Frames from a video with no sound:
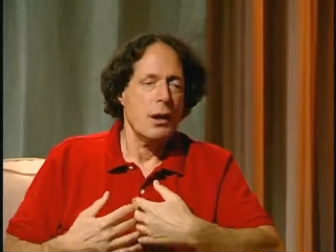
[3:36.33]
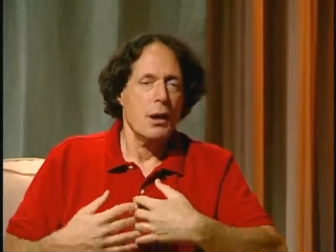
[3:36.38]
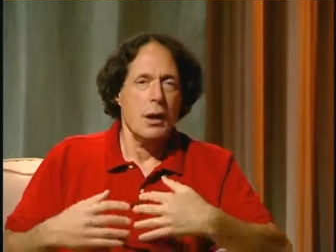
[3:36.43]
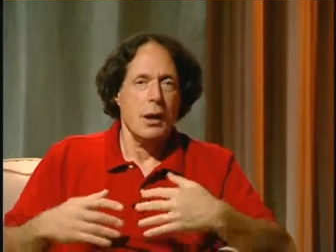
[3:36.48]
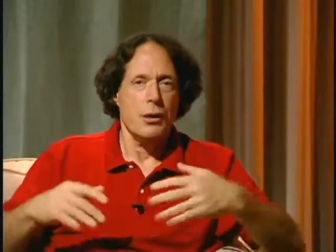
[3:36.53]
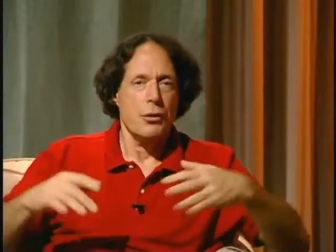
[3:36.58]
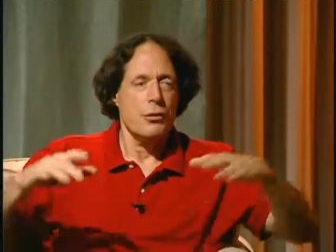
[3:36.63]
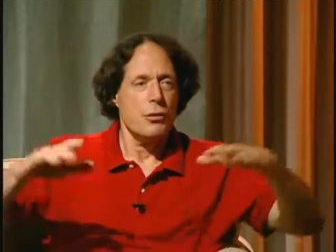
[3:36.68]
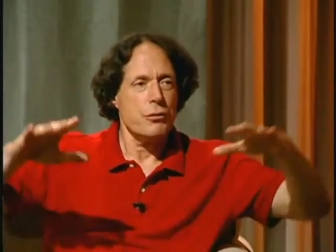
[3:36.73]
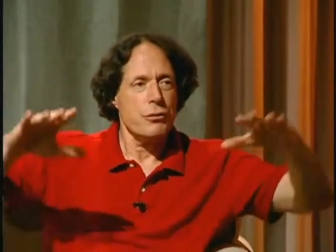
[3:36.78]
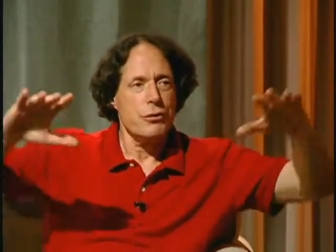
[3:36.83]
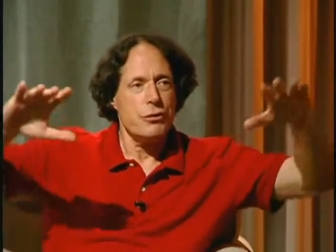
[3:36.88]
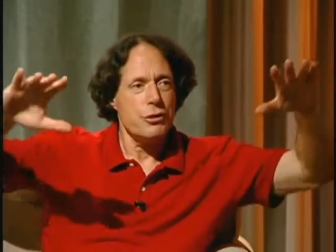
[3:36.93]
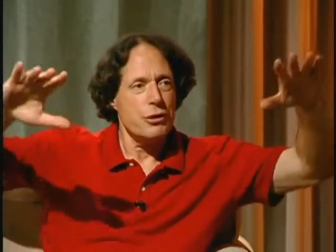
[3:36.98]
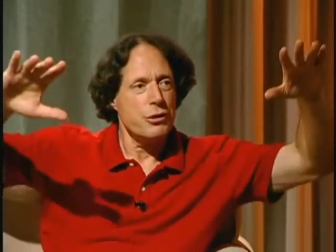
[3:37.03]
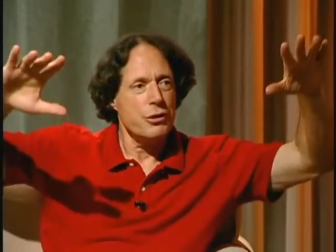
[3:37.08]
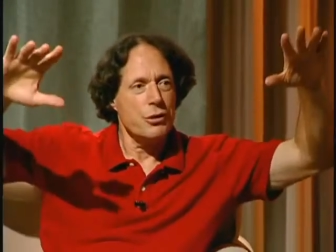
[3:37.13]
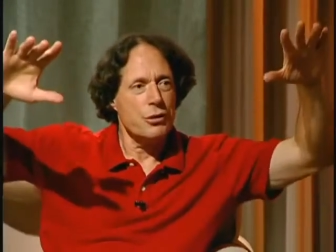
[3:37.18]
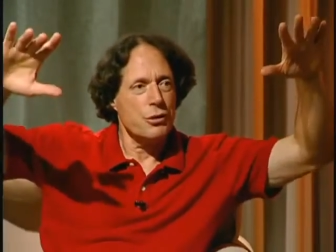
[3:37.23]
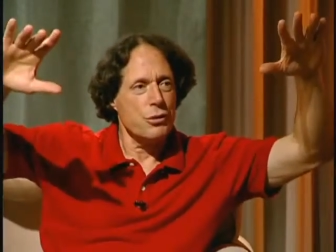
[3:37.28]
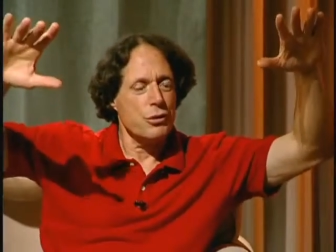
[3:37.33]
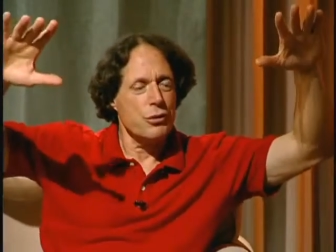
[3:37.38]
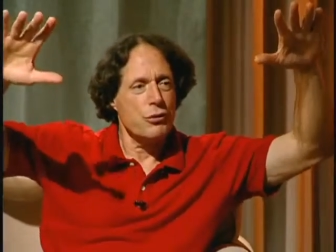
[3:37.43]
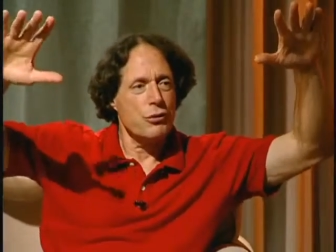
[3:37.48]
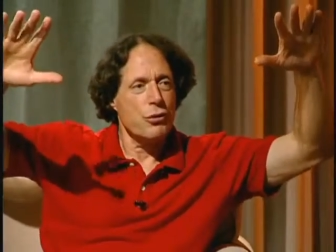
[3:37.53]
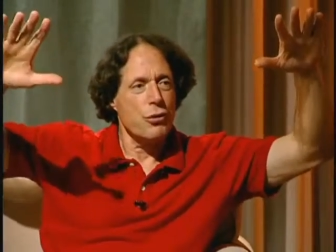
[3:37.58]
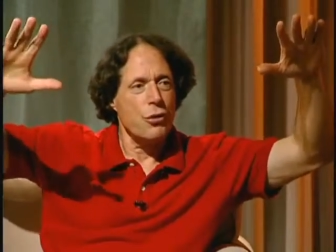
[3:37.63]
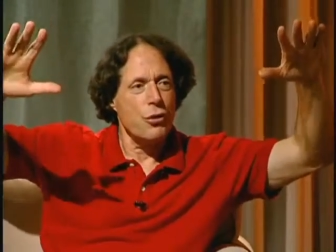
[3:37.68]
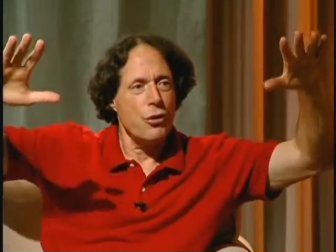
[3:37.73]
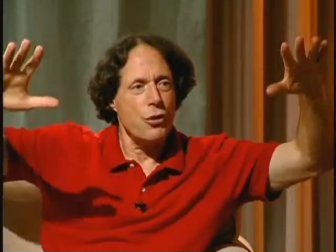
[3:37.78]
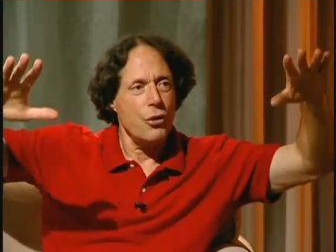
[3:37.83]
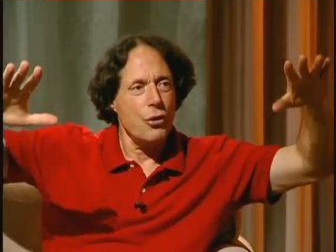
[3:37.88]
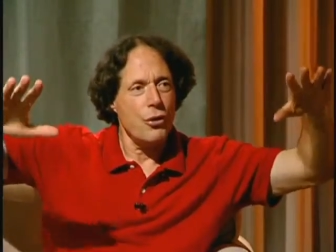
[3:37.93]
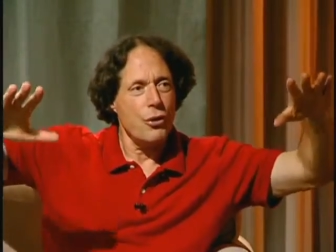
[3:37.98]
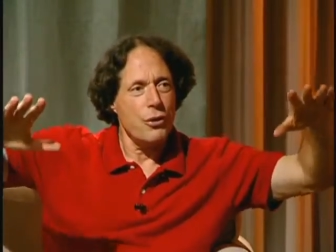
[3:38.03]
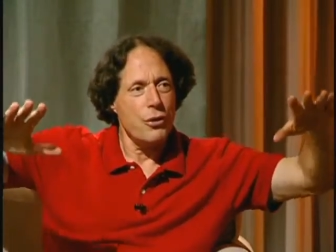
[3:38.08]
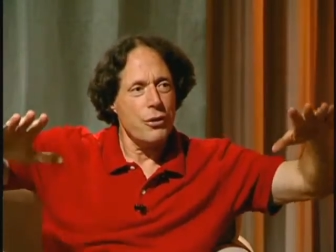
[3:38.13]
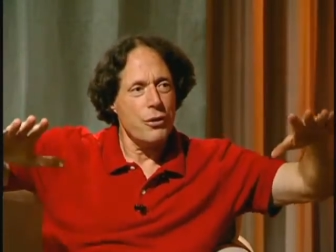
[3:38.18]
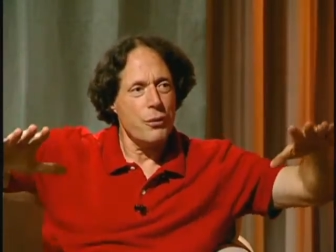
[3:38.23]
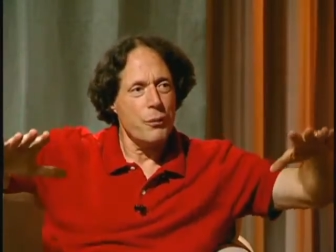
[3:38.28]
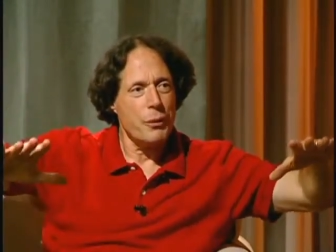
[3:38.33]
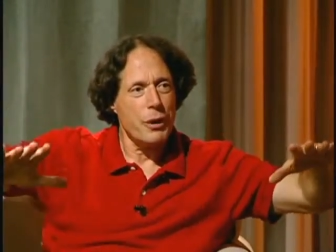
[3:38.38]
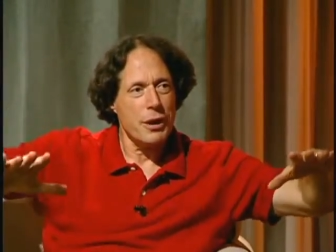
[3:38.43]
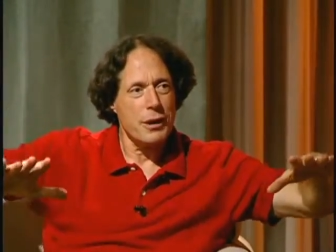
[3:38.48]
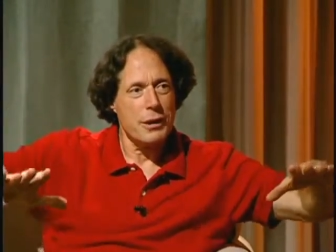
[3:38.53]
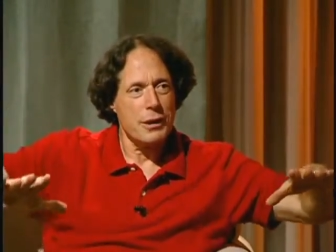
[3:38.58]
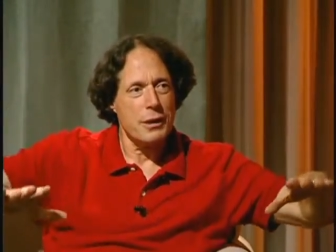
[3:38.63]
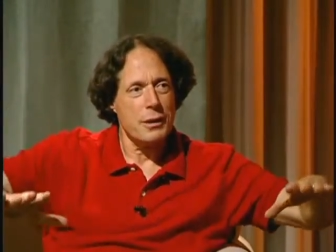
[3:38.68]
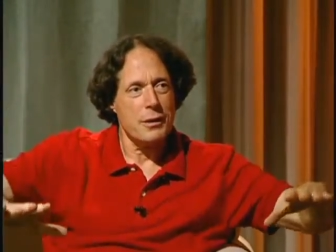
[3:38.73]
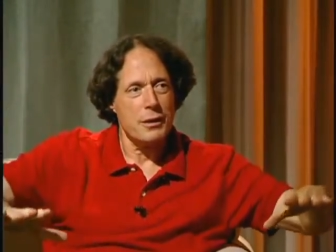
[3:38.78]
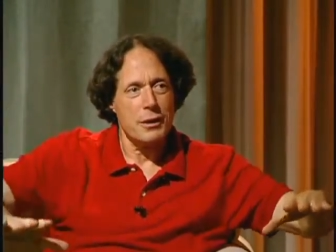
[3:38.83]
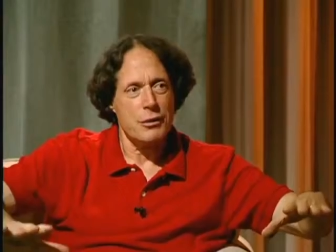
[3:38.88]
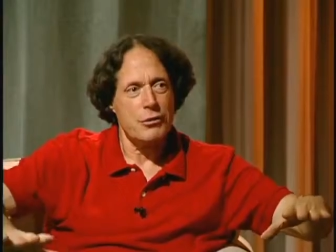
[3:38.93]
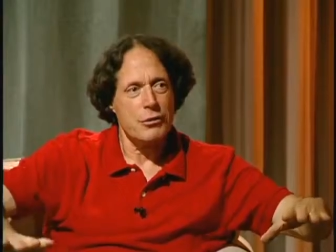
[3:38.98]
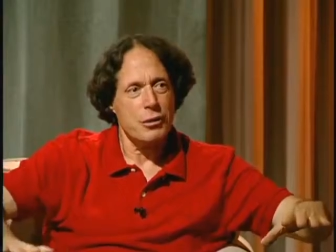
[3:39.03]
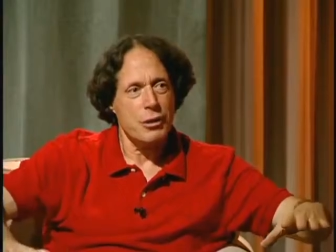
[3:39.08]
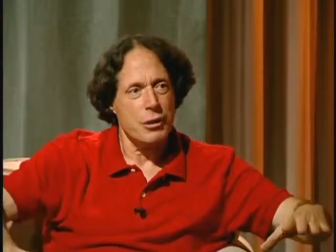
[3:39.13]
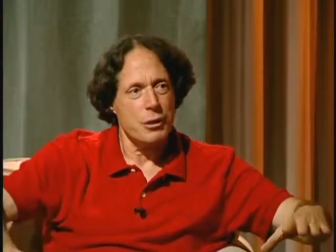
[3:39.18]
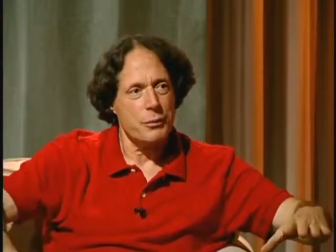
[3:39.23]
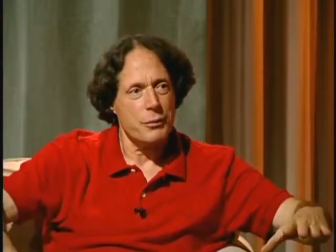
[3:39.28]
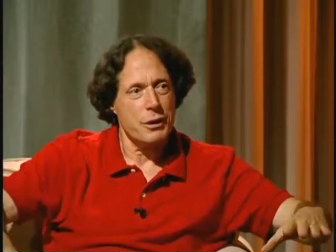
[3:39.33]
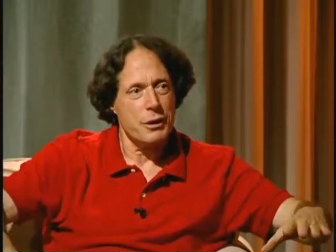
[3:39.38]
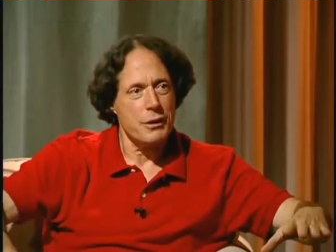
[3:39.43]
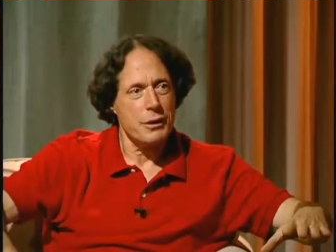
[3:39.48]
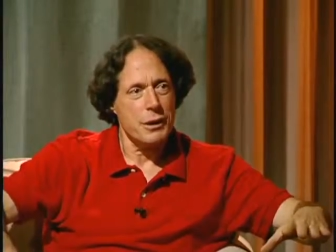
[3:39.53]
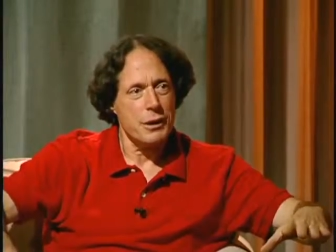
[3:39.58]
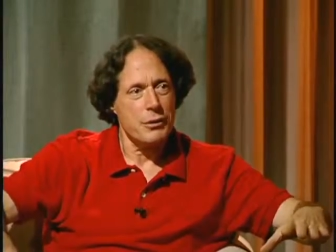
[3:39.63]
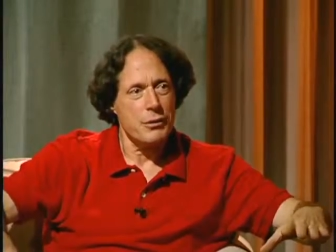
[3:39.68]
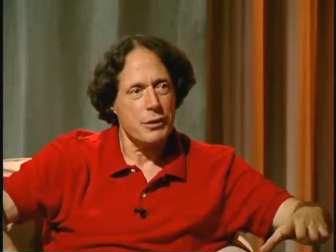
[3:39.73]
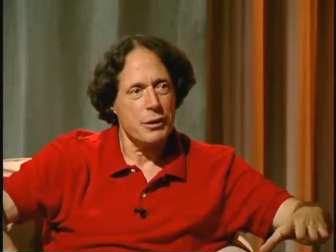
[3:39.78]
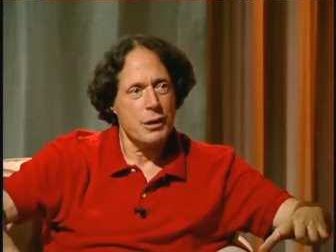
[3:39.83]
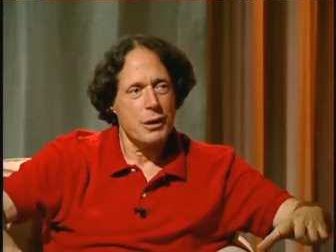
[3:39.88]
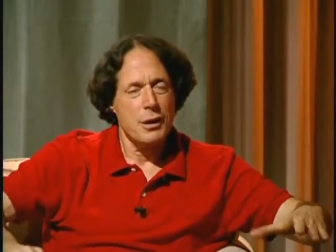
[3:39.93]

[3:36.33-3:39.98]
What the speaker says: And all of a sudden you notice all the body things calming down